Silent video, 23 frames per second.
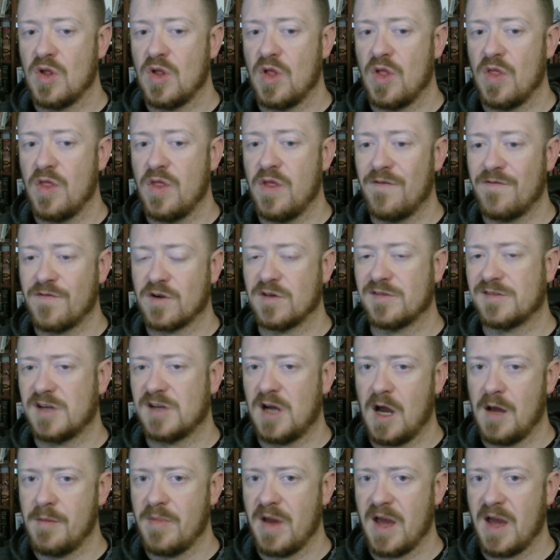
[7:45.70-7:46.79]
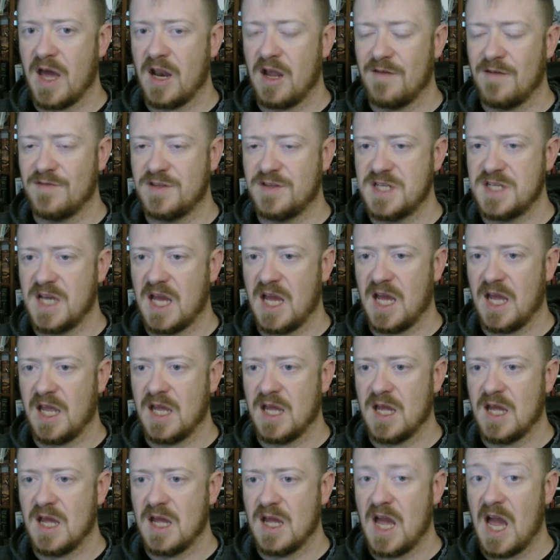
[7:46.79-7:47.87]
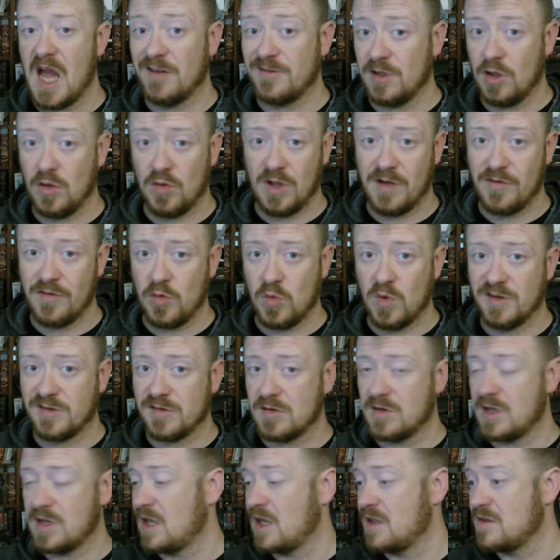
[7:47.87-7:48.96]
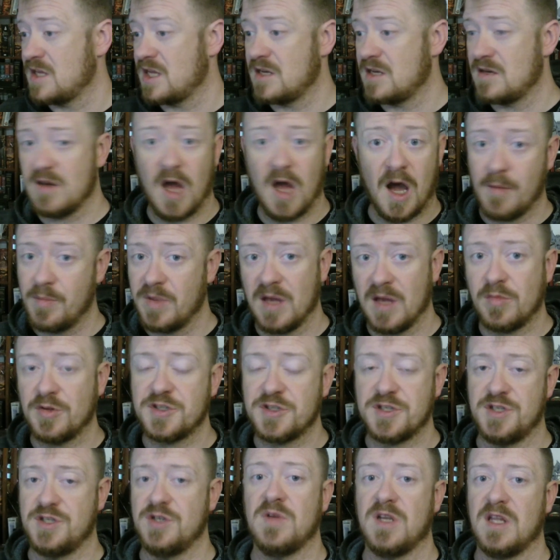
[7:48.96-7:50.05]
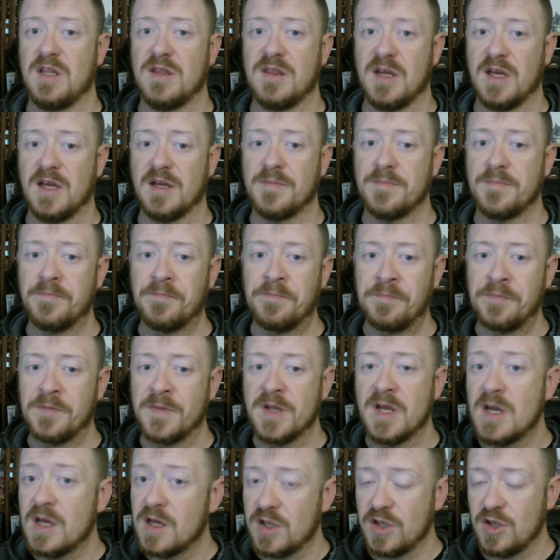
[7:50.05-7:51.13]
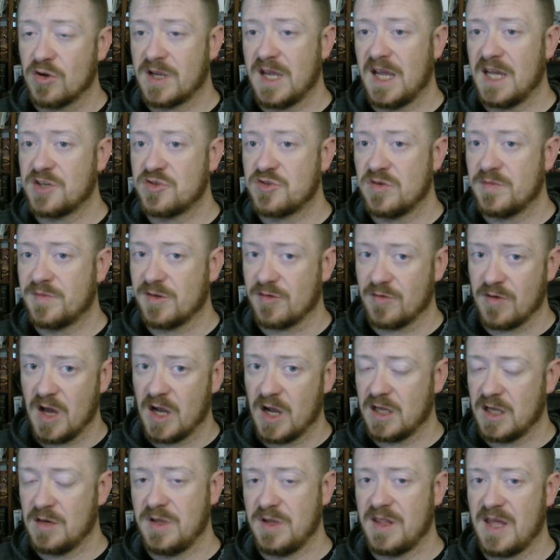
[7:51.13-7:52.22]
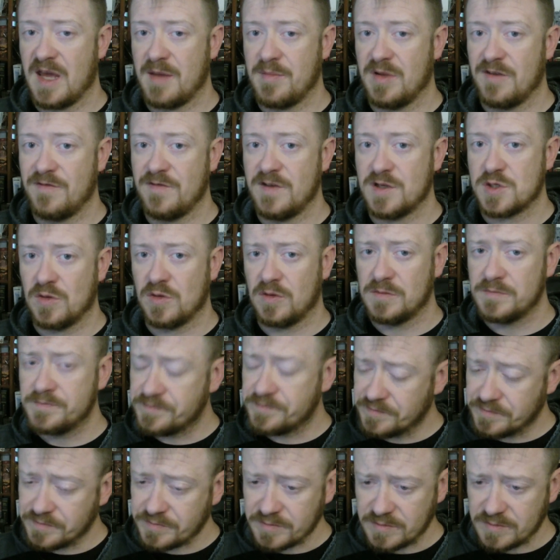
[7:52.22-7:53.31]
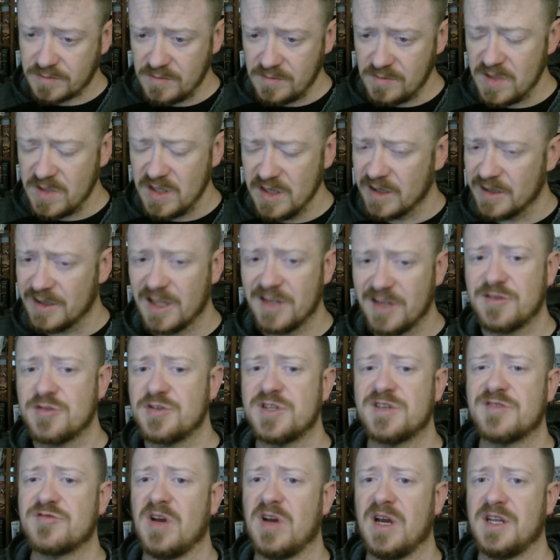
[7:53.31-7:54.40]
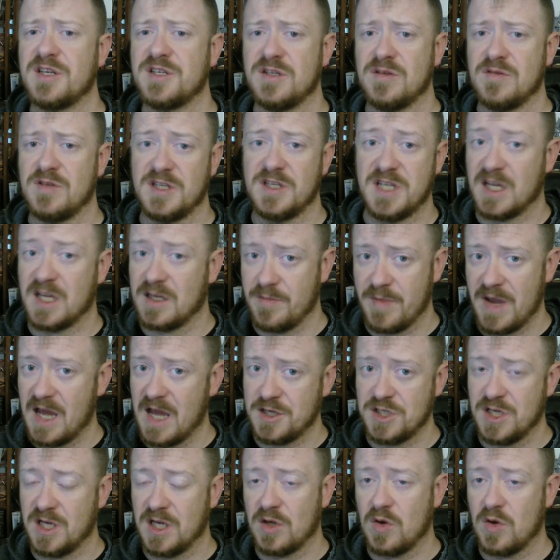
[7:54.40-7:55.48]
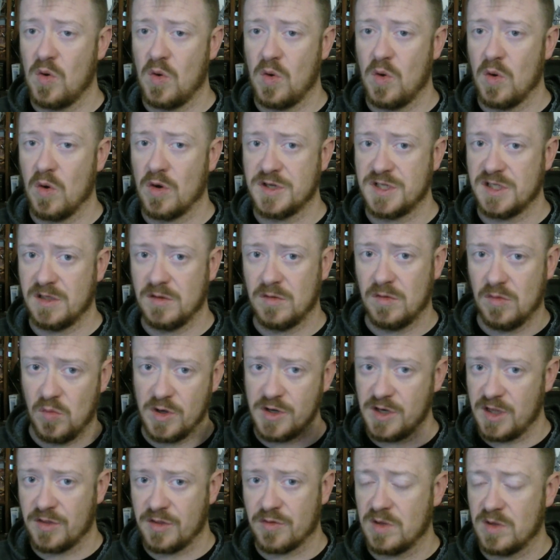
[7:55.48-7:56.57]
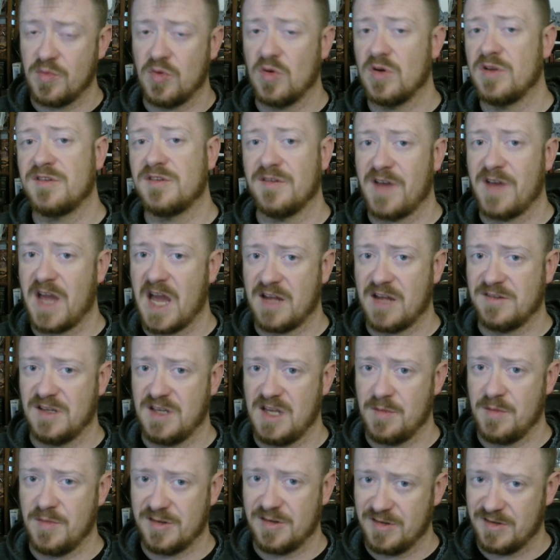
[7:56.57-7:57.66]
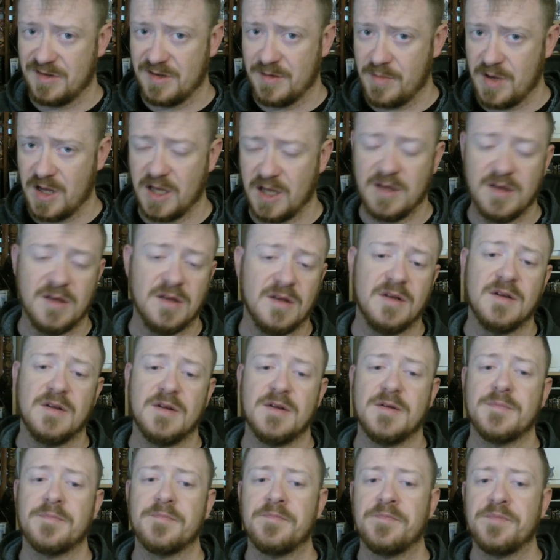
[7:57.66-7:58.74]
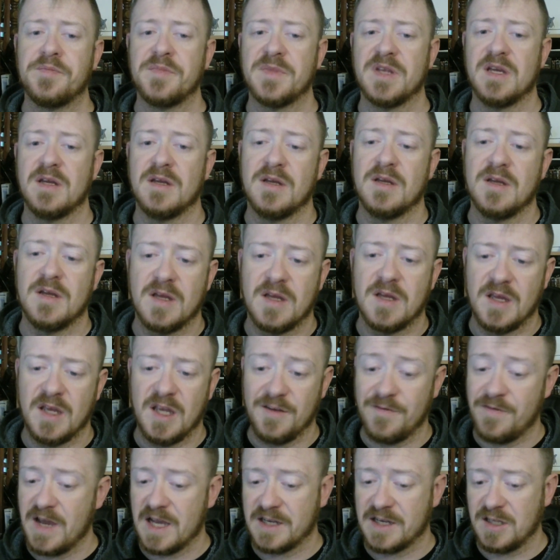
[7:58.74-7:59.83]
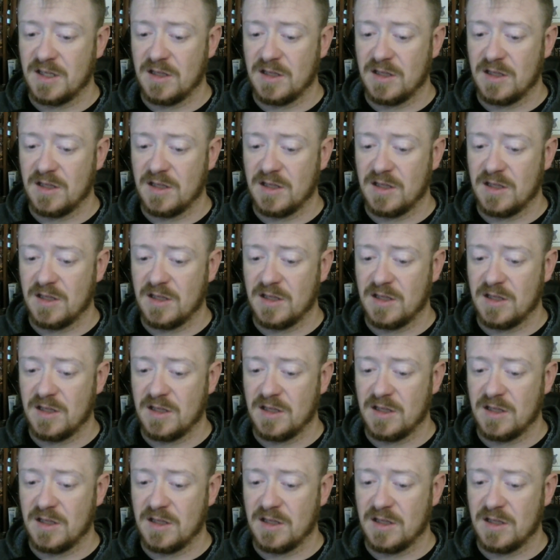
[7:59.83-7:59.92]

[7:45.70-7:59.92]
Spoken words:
the first combat of the day as a low-level wizard and then not be able to do anything. Your cantrips are not going to be that beneficial unless you're just trying to detect magic or deal 1d3 points of acid damage to somebody. In fact, at